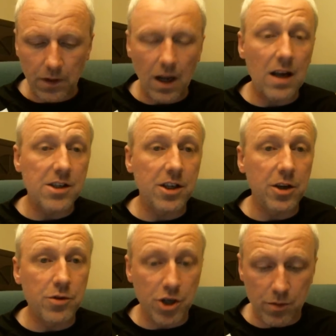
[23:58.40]
as a
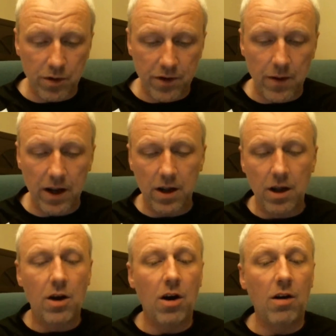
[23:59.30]
YouTube reviewer
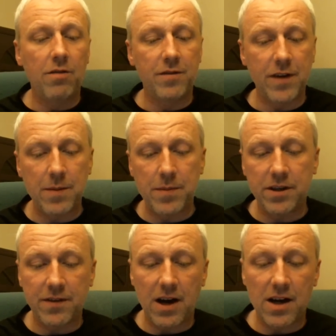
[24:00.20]
of vaping
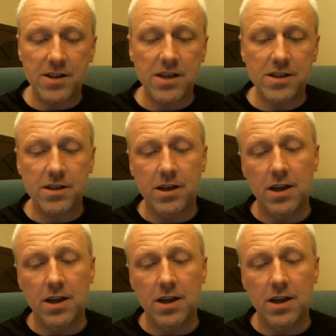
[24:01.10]
devices,